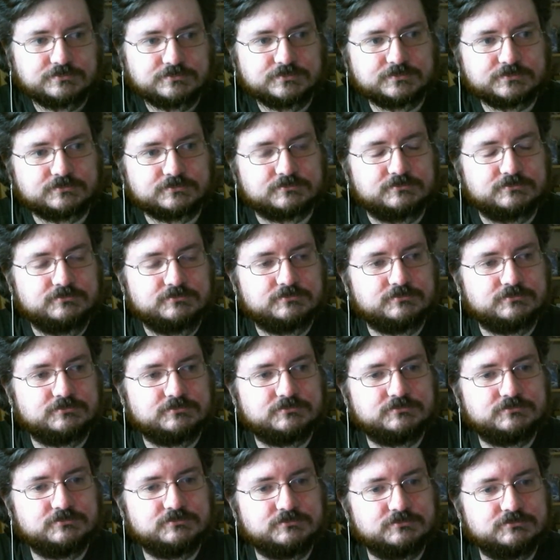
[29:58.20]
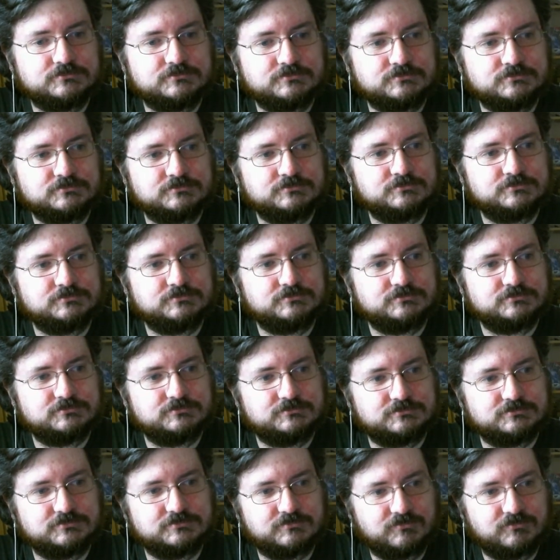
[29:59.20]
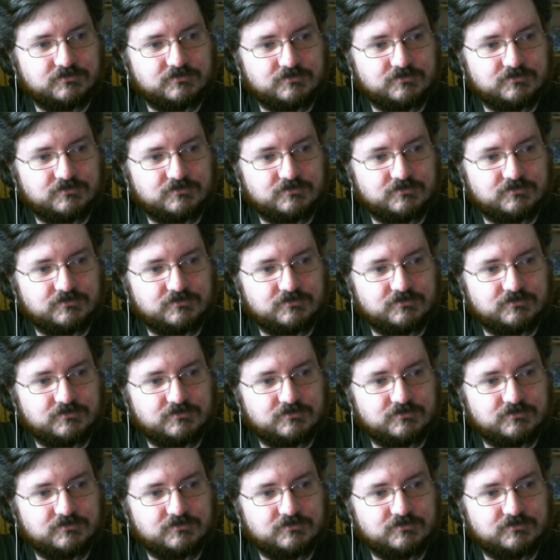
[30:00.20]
No words are spoken by the person on screen.